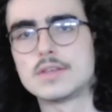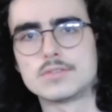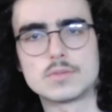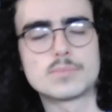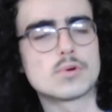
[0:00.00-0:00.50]
So
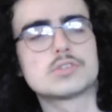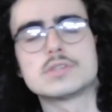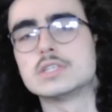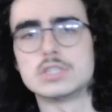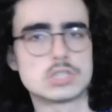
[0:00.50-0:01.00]
the portrait
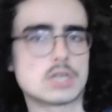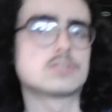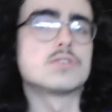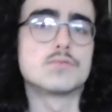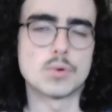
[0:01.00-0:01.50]
isn't just
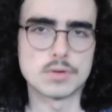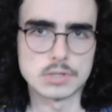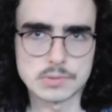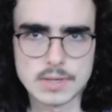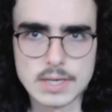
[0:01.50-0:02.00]
of Dorian
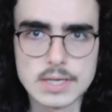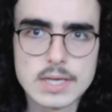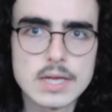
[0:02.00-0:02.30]
Gray,